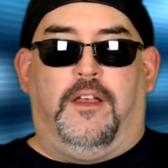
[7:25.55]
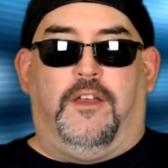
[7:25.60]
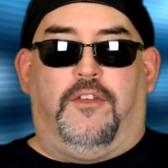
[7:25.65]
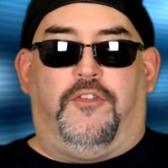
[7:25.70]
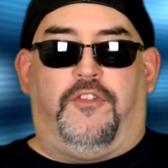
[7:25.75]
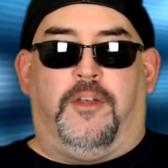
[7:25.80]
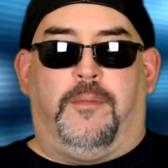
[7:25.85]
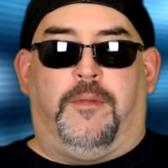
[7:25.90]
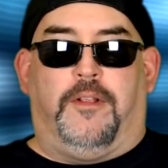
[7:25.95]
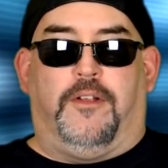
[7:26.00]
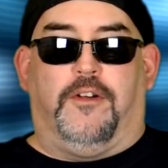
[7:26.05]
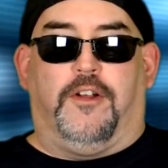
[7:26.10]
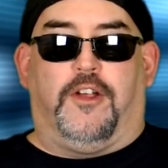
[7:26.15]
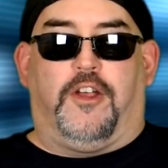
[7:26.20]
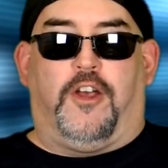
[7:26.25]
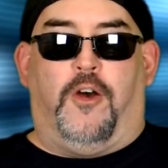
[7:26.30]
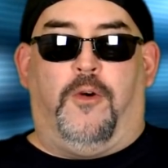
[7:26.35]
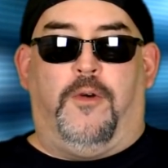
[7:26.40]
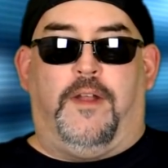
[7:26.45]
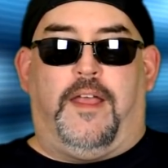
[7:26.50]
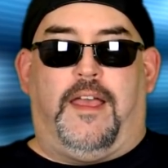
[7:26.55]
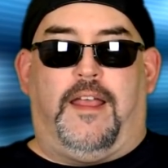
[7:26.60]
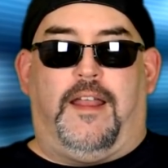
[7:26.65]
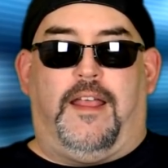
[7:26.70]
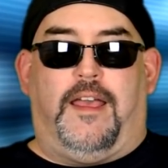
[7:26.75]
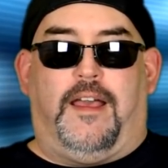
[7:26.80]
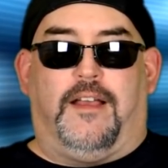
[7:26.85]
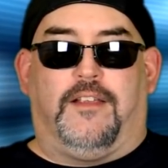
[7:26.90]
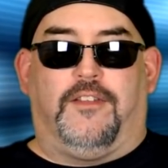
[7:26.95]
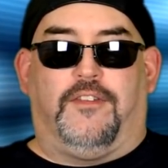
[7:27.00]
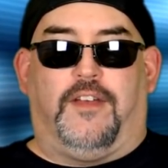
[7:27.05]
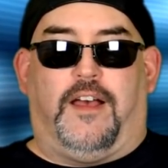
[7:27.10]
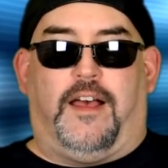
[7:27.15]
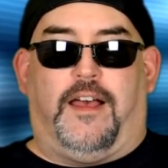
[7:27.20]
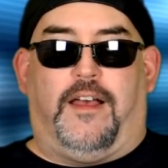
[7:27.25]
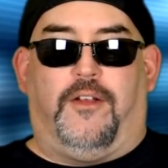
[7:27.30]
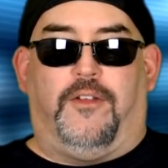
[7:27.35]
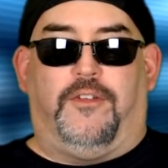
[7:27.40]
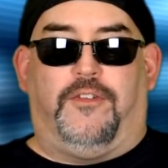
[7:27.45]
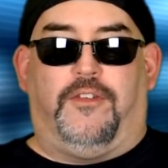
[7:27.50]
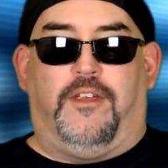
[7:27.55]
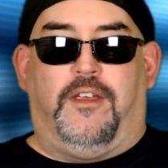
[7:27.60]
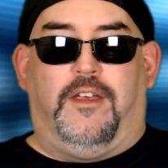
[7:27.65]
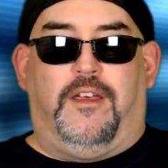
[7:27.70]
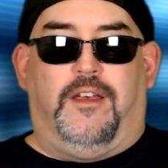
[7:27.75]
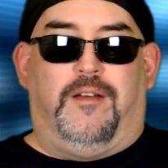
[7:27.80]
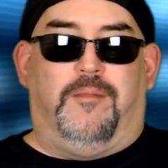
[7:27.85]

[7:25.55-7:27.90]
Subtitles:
similar to Conan Exiles,